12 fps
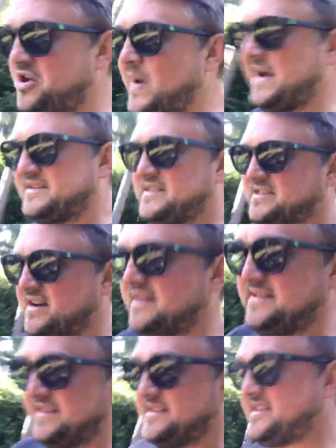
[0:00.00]

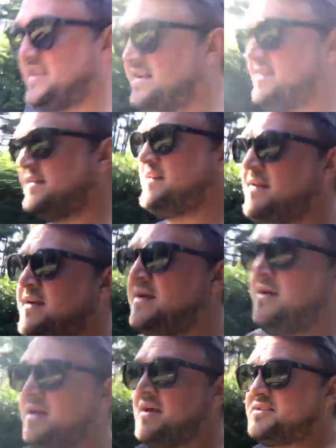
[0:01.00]
exercises.
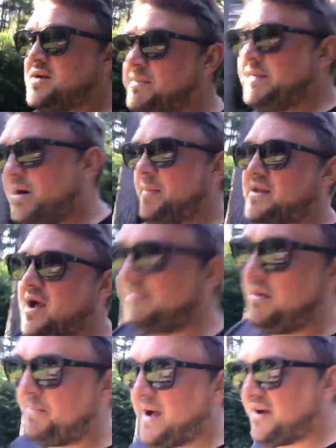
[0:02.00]
Somebody might be coming back